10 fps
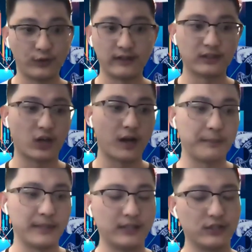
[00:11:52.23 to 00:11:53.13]
of the
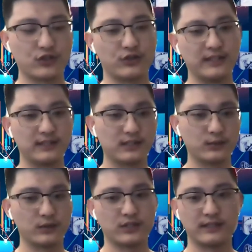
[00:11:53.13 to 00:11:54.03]
top industries,
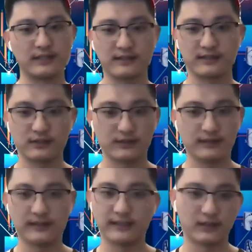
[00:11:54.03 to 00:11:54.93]
which is,
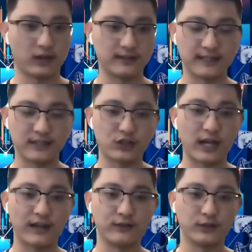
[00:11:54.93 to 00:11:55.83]
like Todd said,
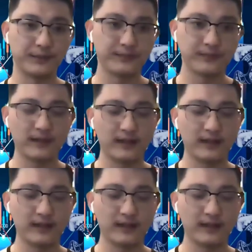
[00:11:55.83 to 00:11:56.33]
travel,